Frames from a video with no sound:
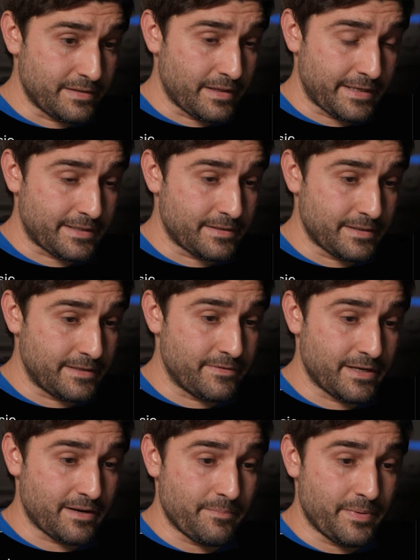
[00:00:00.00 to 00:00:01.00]
Like
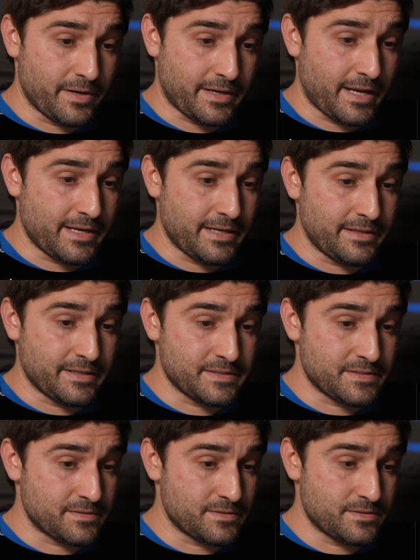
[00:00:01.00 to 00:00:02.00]
even at $1.80,
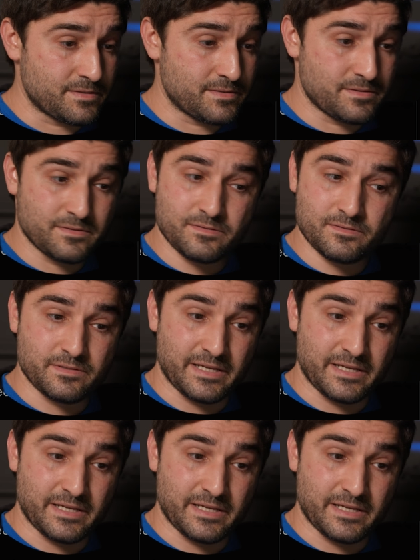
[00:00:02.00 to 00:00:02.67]
that's